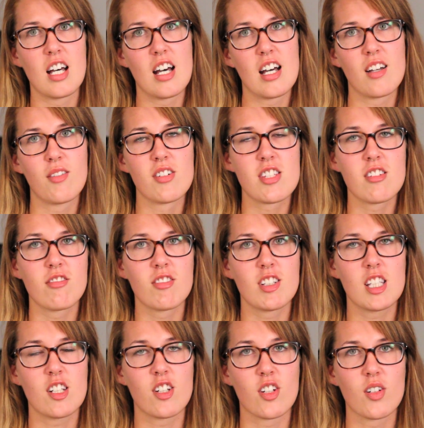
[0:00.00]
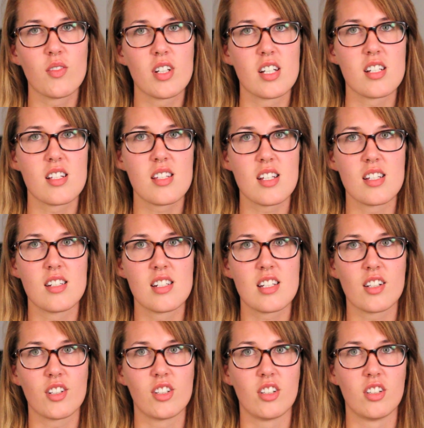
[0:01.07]
wasn't really nervous
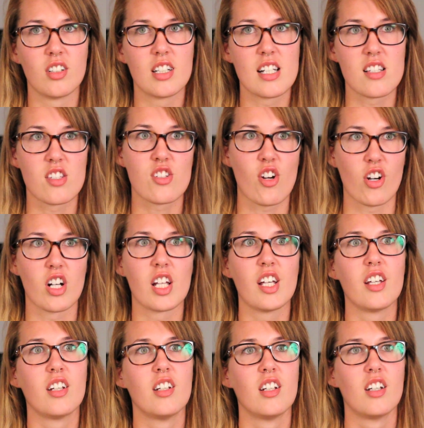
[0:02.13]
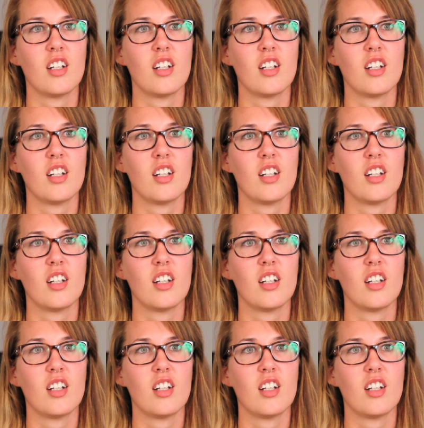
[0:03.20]
until it started.